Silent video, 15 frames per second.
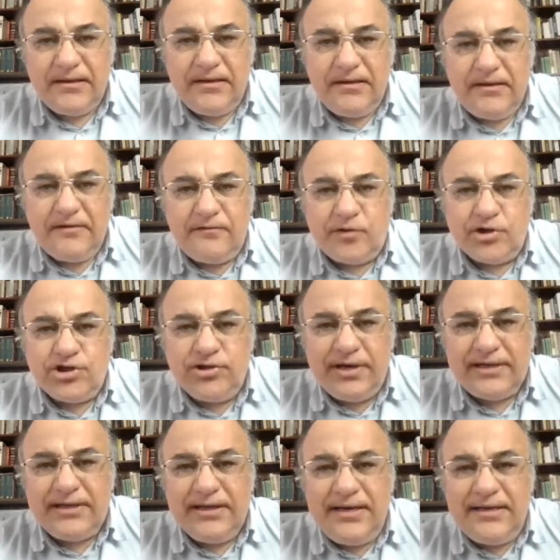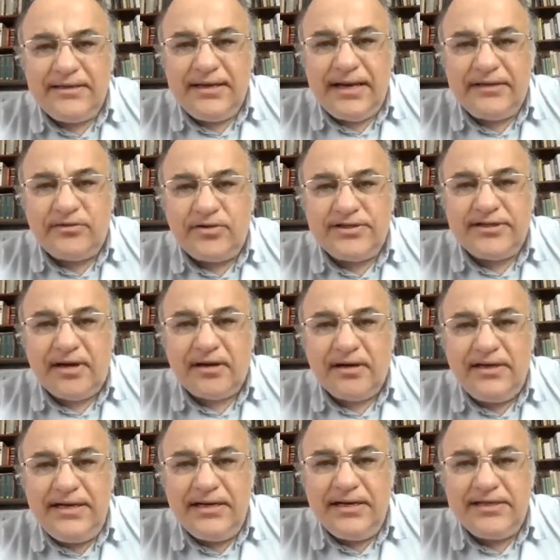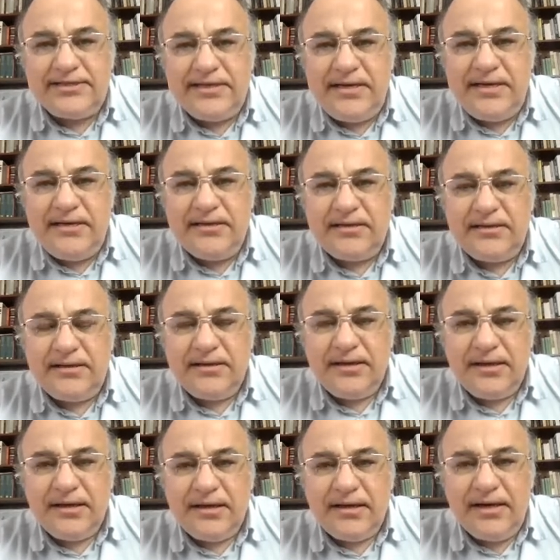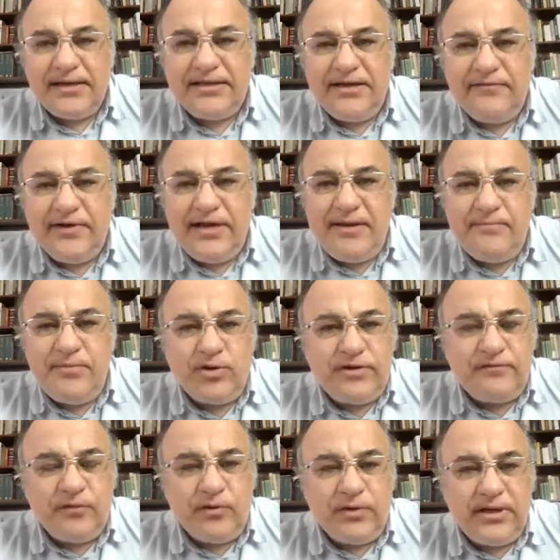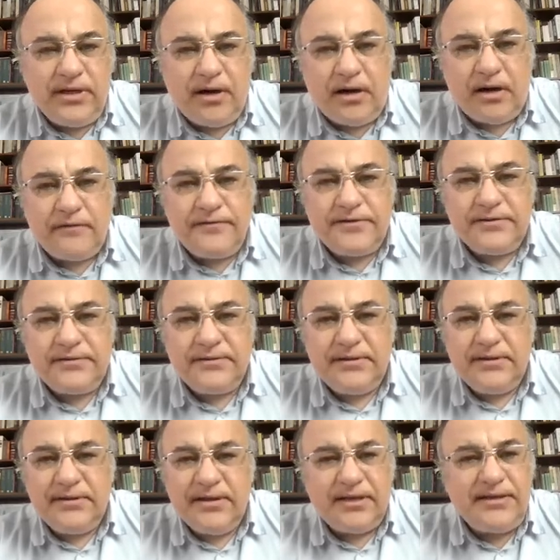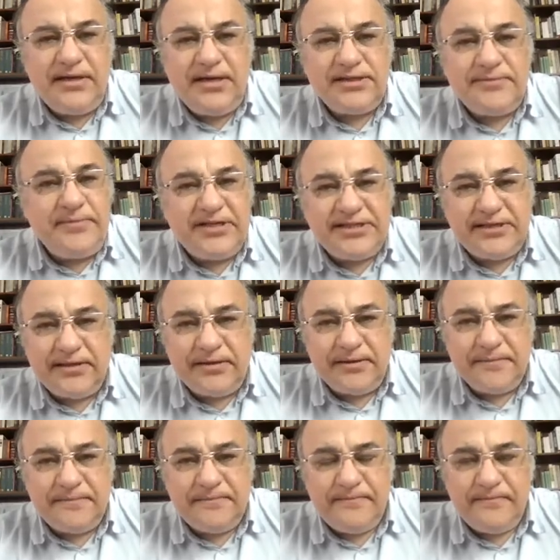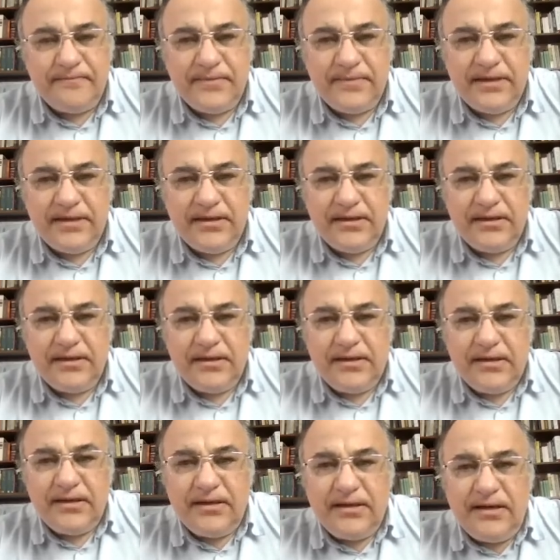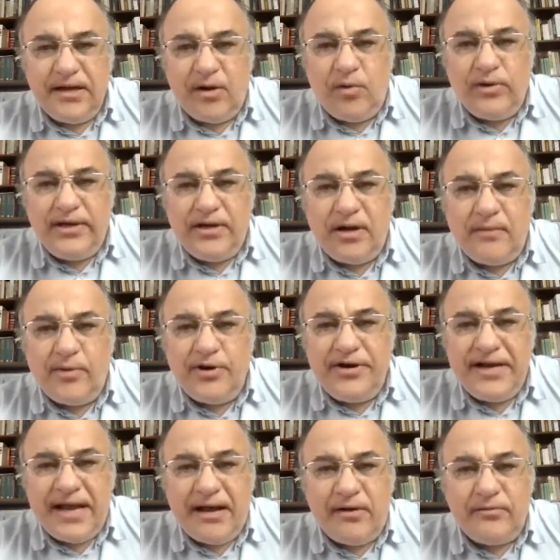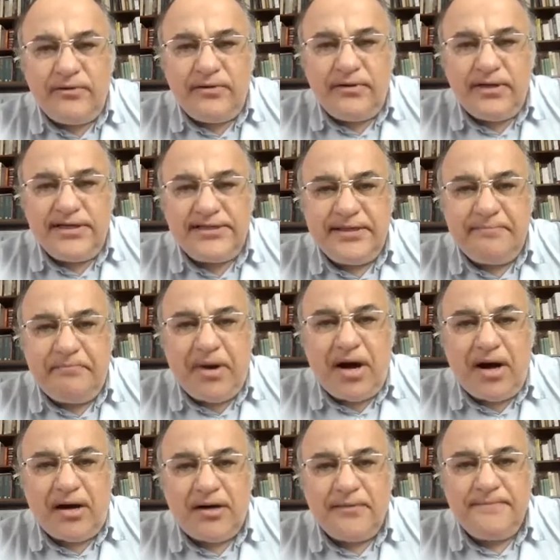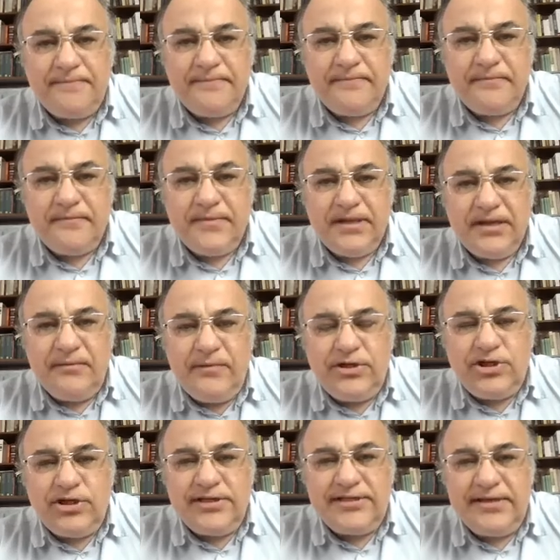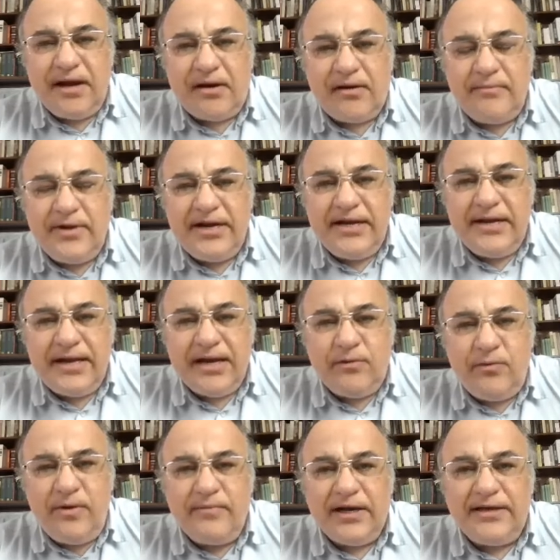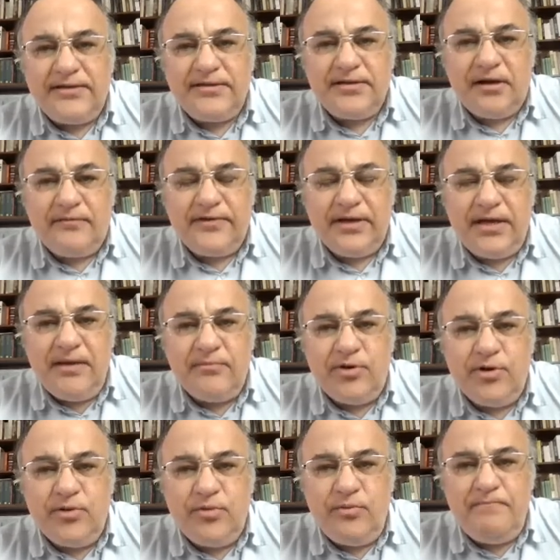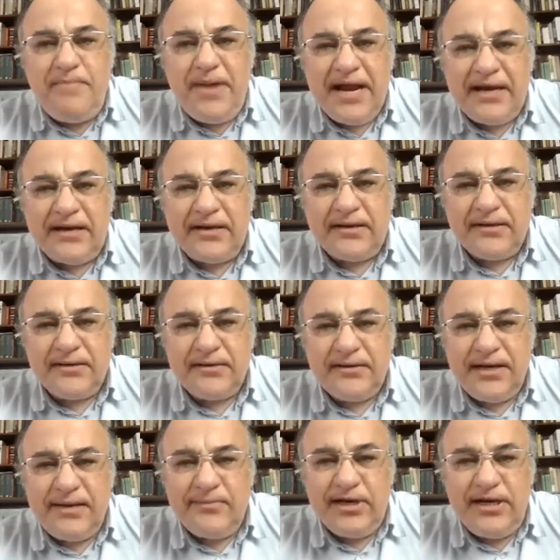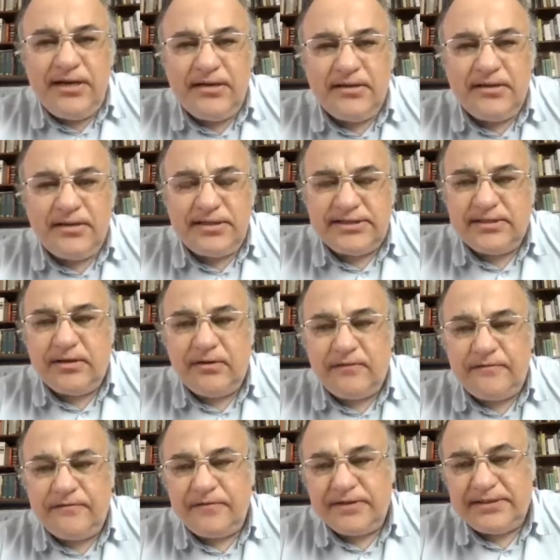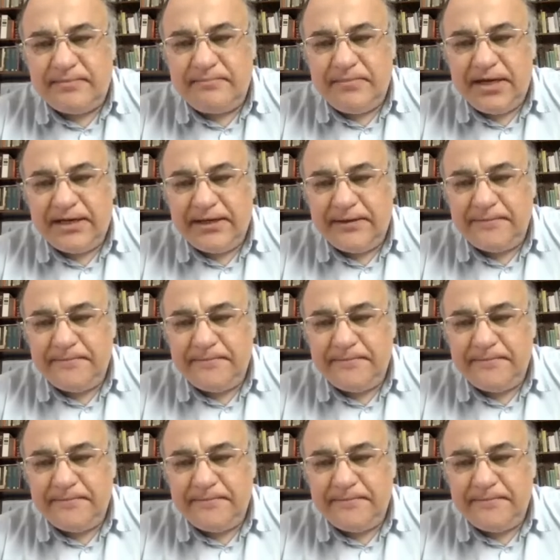Fortunately, the letters are clearly seen, relatively beautifully carved. Nothing is missing. The only common noun is the bar, which is the Aramaic equivalent of the Hebrew ben, namely, son of somebody.